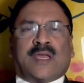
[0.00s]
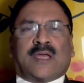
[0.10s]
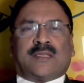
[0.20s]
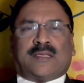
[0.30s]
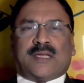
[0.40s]

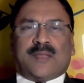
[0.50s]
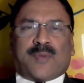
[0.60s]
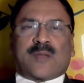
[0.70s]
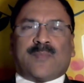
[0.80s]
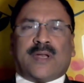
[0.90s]
that the
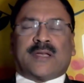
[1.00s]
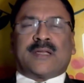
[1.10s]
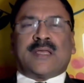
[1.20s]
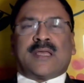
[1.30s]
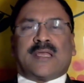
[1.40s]
department
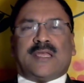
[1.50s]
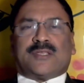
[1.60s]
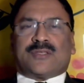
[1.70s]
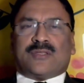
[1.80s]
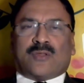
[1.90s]

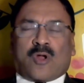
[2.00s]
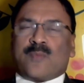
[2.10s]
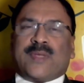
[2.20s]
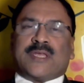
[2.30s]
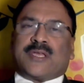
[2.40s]
is not
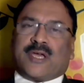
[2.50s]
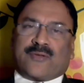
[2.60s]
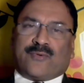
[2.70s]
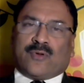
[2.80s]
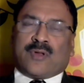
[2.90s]
being
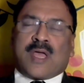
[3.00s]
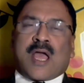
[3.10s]
careful